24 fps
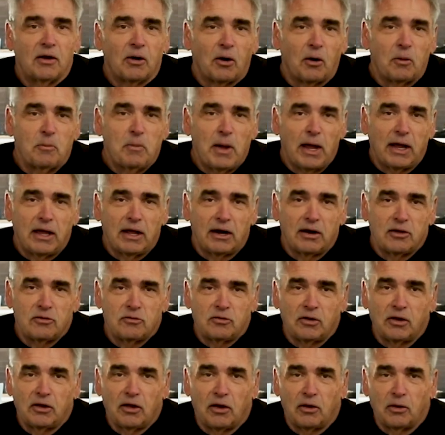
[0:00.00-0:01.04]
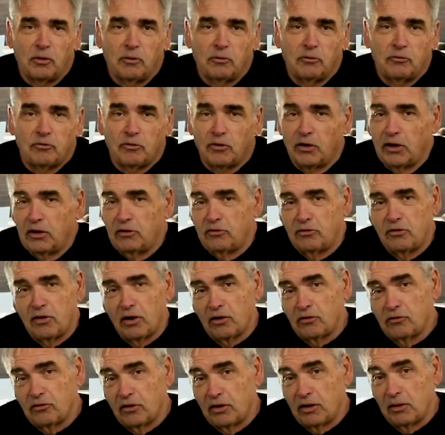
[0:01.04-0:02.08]
or make it as you go for each
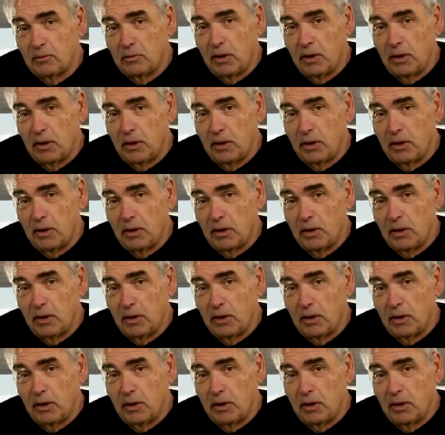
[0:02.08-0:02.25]
dish that you